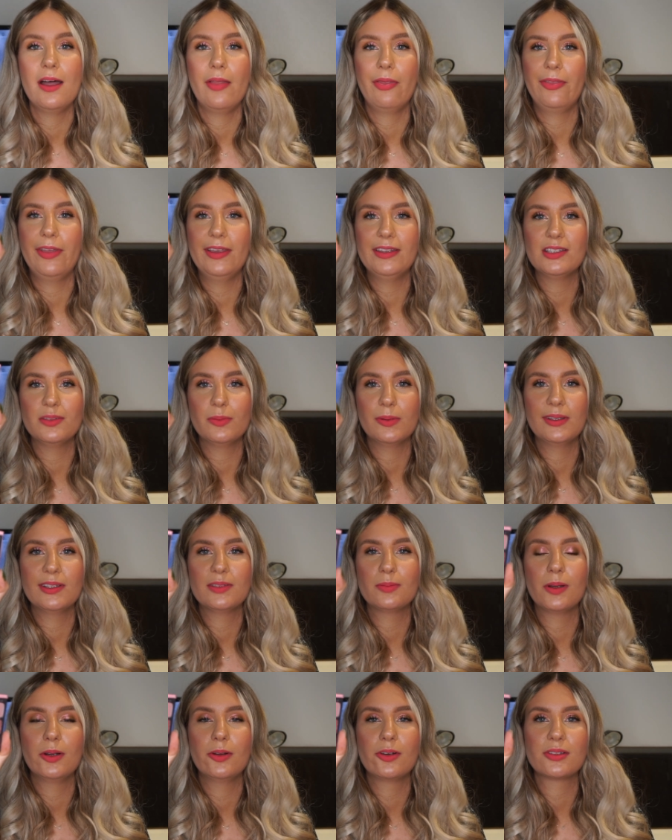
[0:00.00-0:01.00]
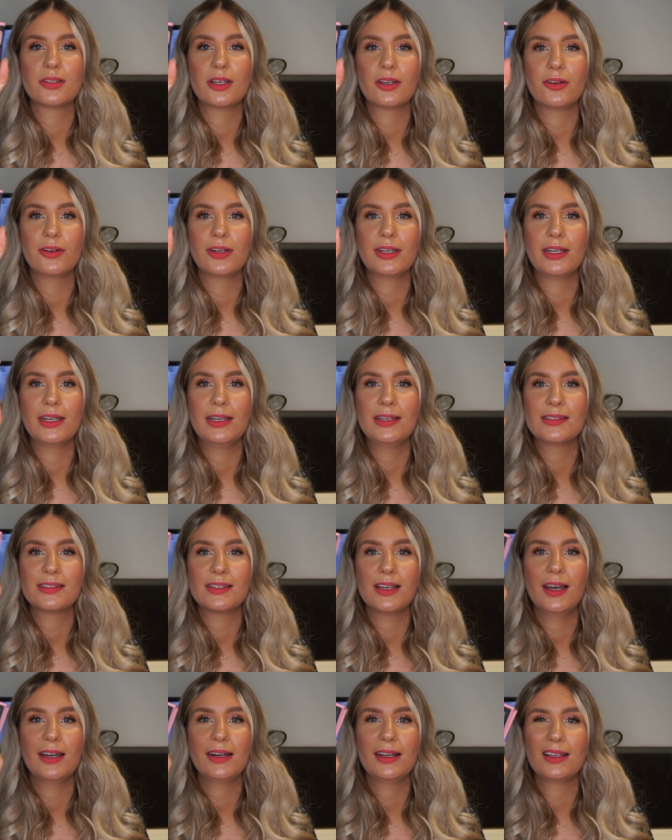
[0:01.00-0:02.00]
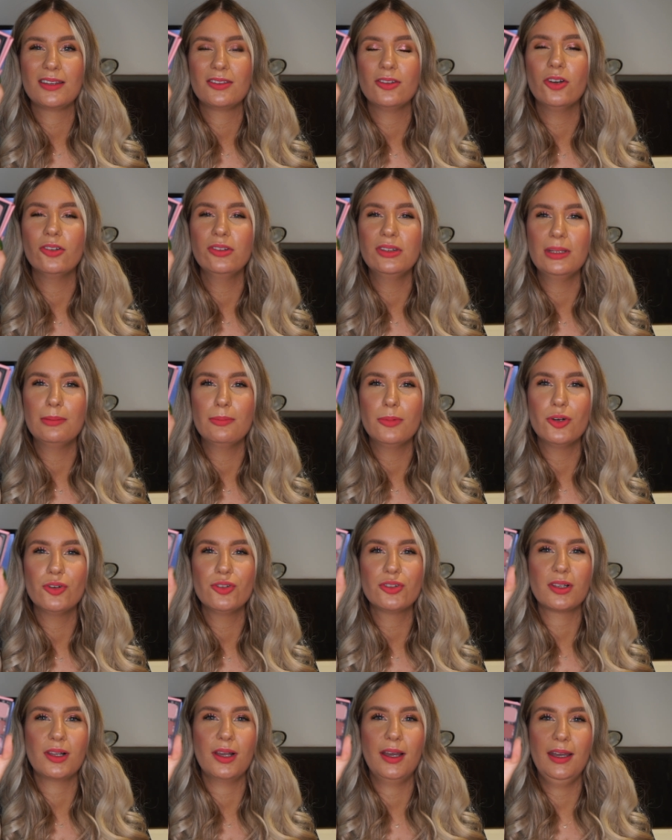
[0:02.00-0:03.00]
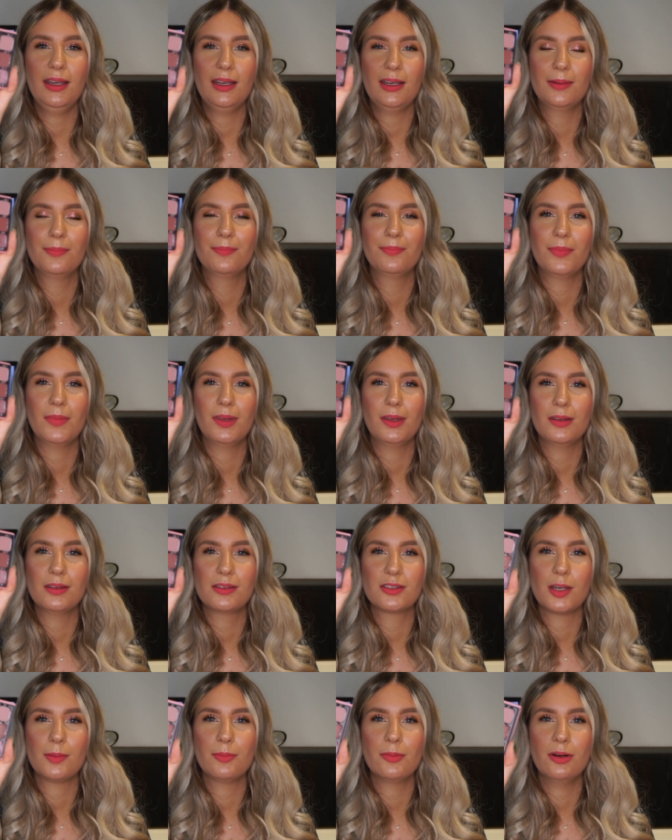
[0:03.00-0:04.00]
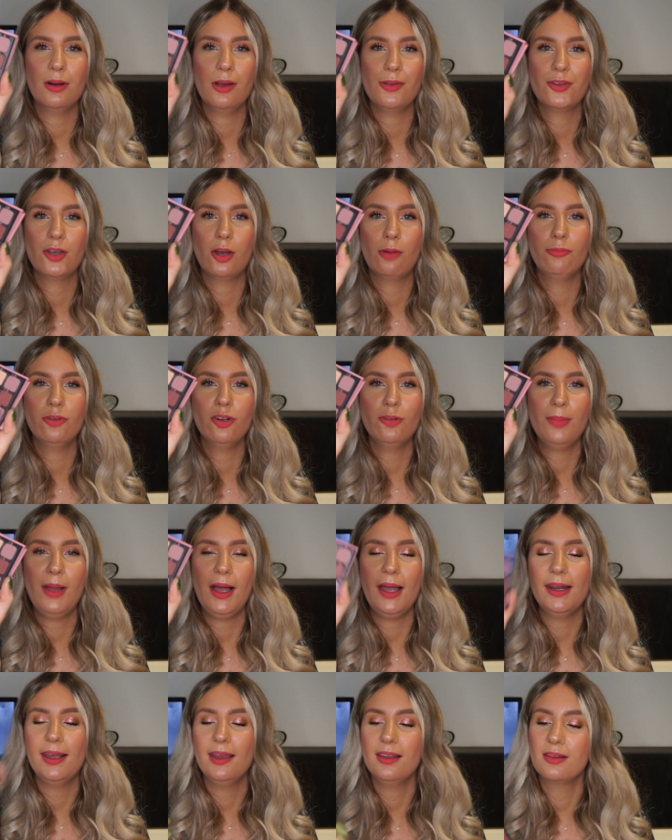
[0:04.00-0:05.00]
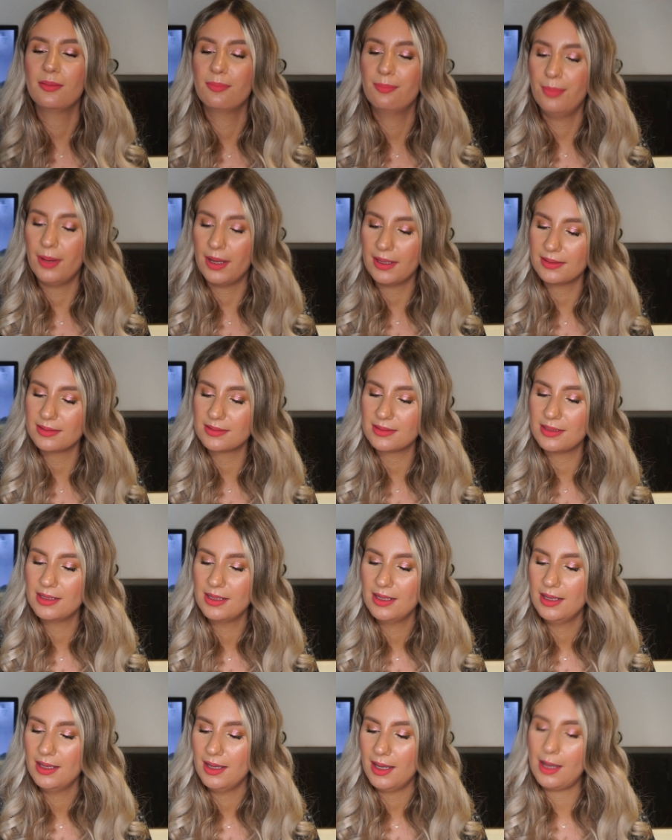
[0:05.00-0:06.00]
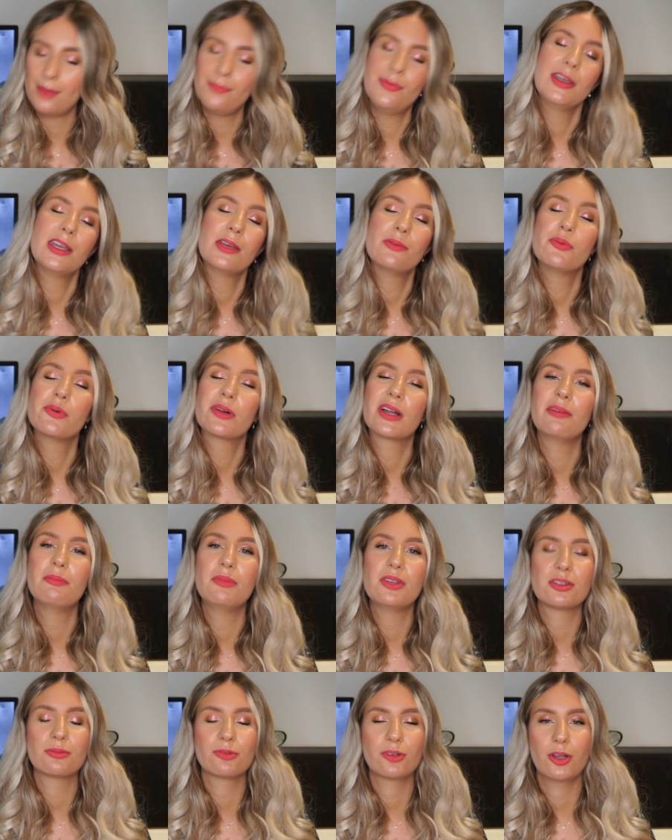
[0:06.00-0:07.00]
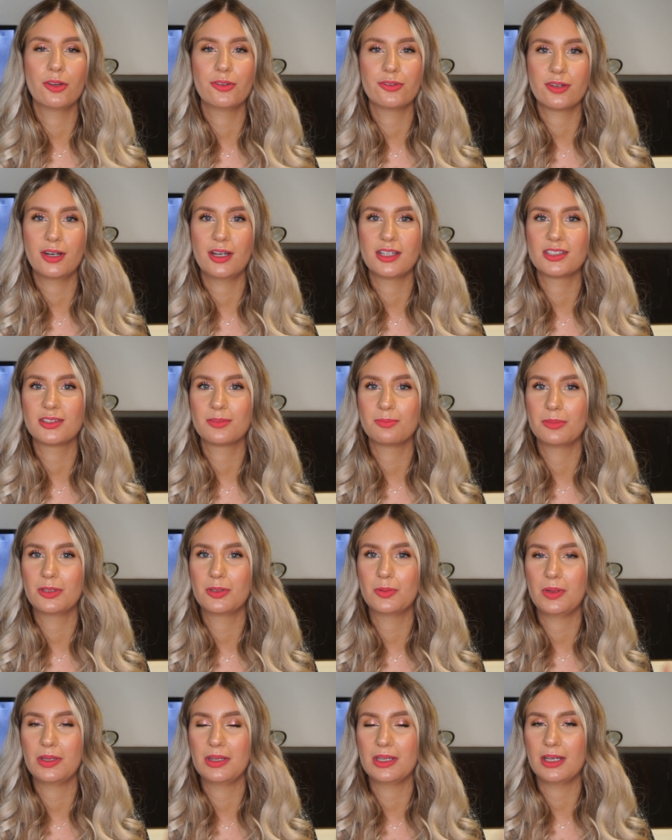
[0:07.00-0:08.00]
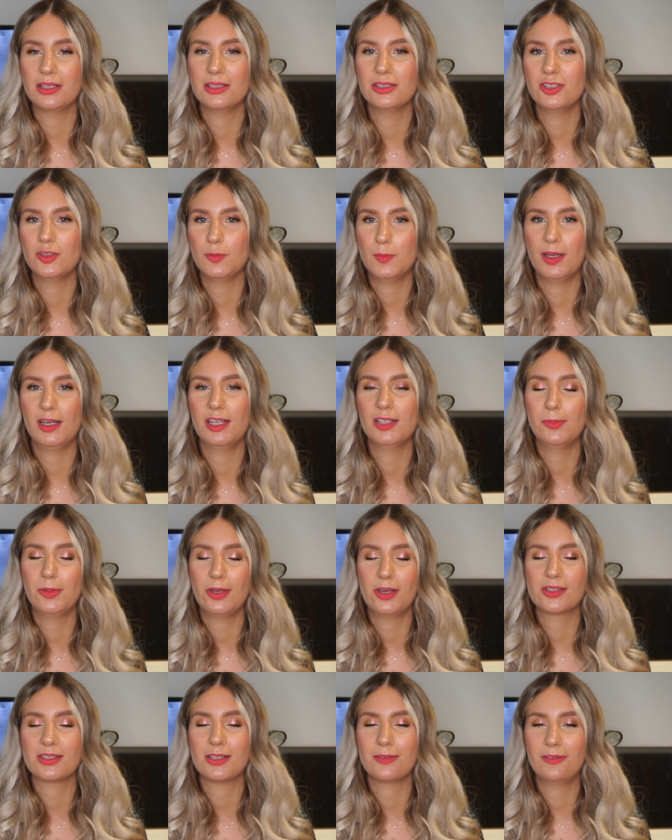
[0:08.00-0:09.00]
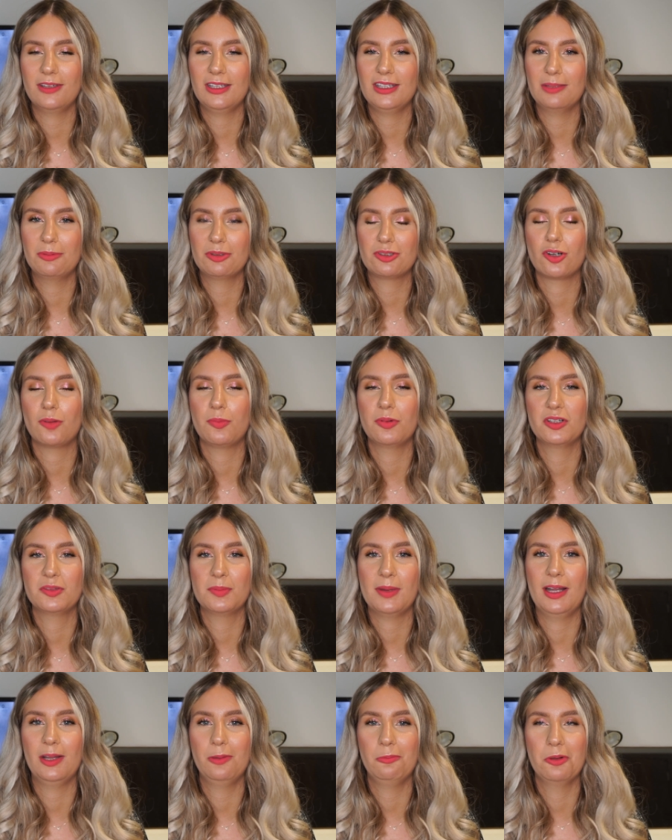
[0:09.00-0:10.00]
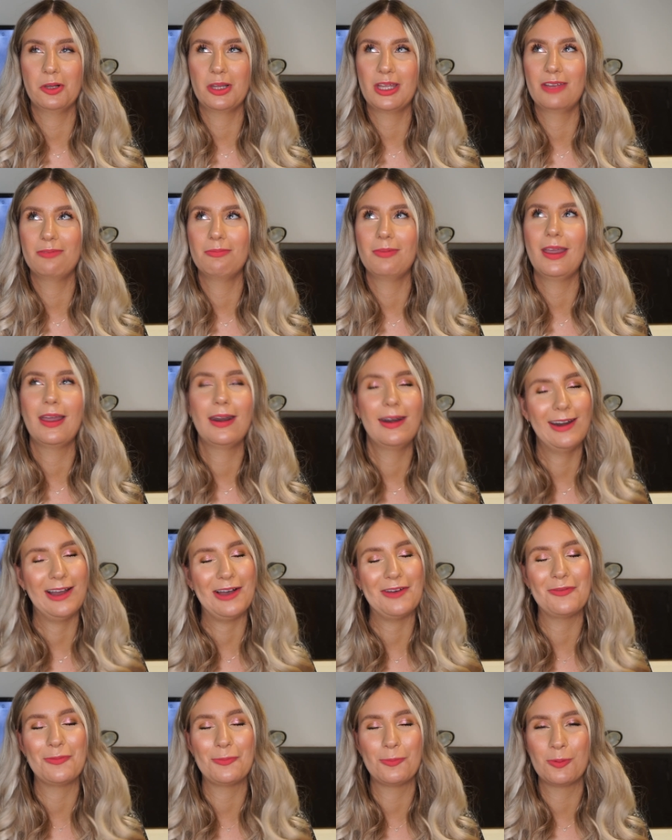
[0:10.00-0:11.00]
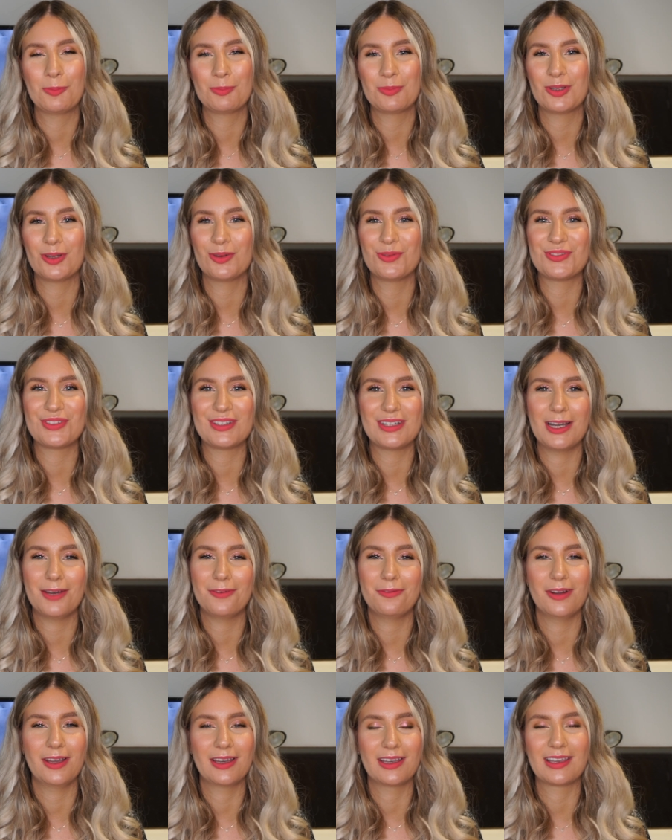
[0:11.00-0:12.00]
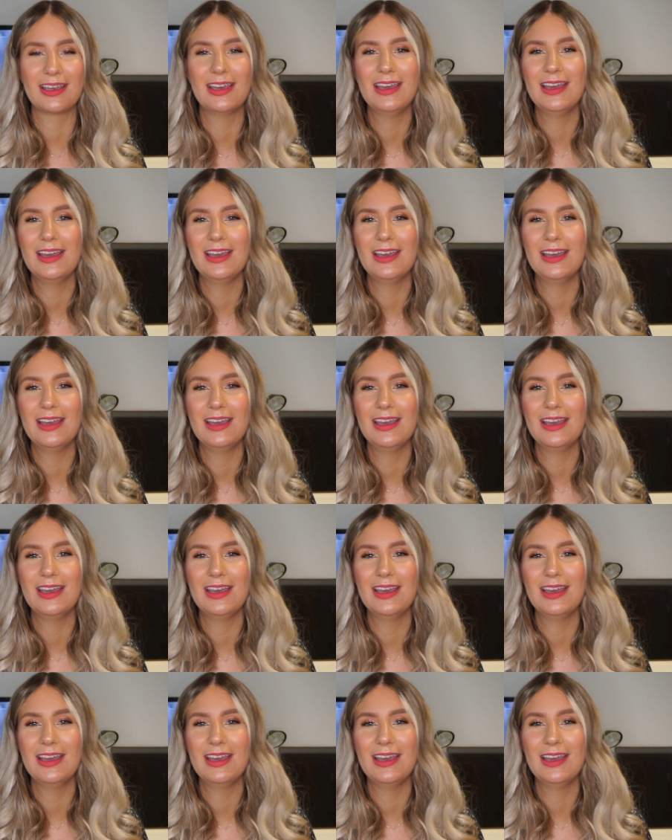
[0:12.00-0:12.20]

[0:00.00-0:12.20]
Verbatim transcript: This is what this one looks like on the inside. Not the most like summer autumnal palette, but I think it will give me some contrast between the other two palettes because I think the Metropolis palette will give me enough warm tones, enough like